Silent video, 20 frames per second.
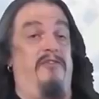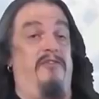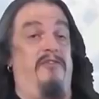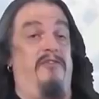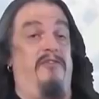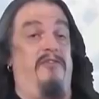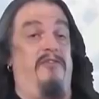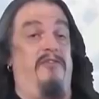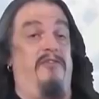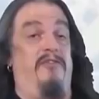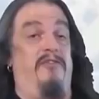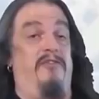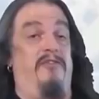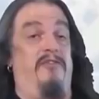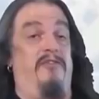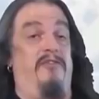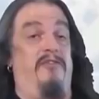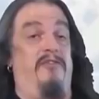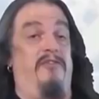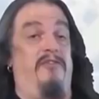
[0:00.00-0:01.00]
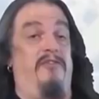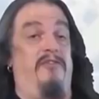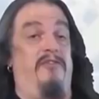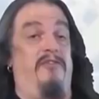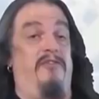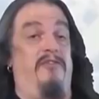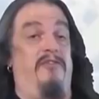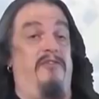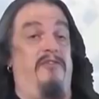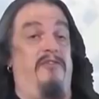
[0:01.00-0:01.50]

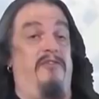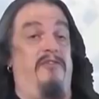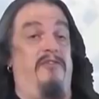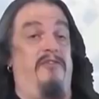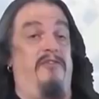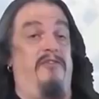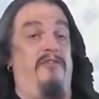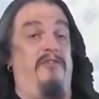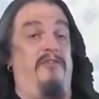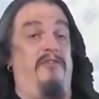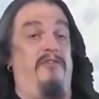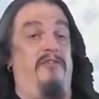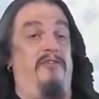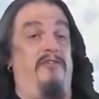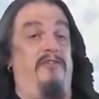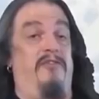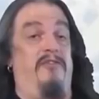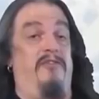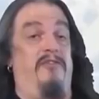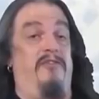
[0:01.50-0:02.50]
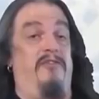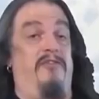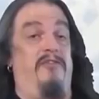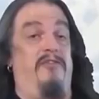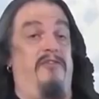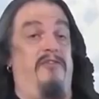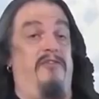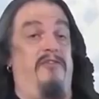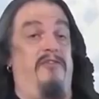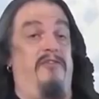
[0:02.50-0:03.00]

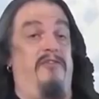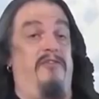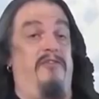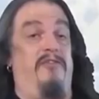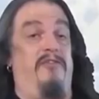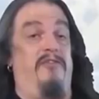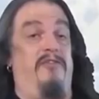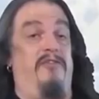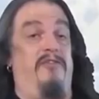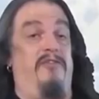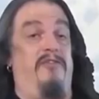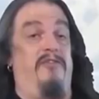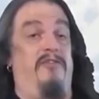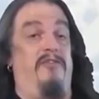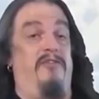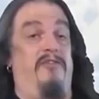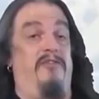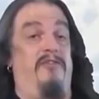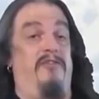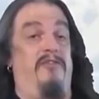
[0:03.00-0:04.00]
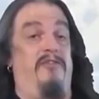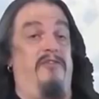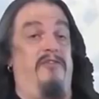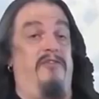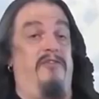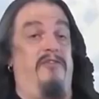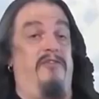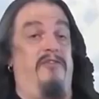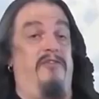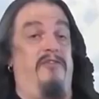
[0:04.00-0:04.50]

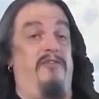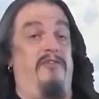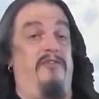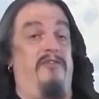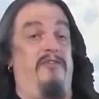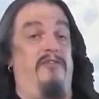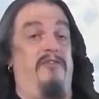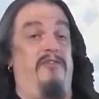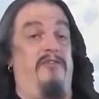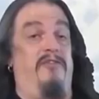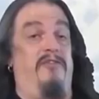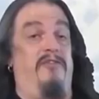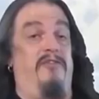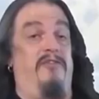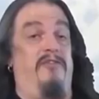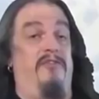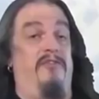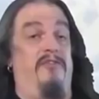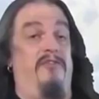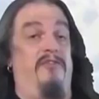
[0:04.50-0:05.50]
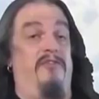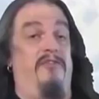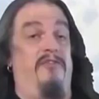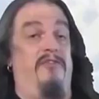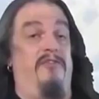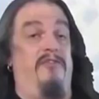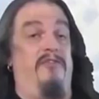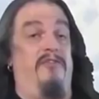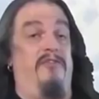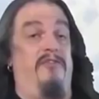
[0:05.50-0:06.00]

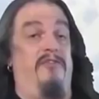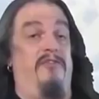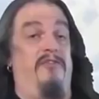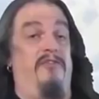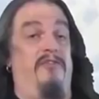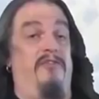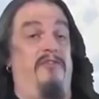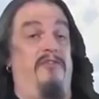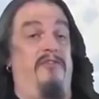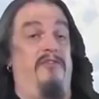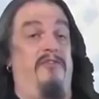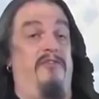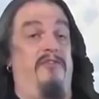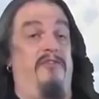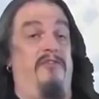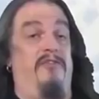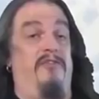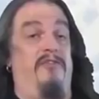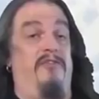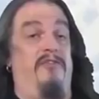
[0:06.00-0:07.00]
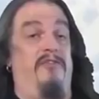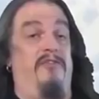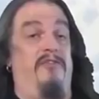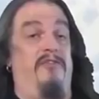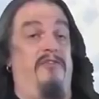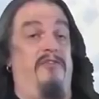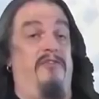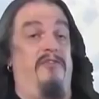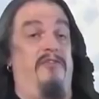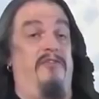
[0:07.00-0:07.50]

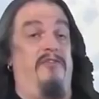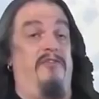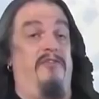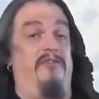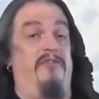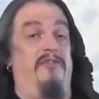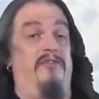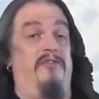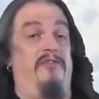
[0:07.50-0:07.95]
[no speech]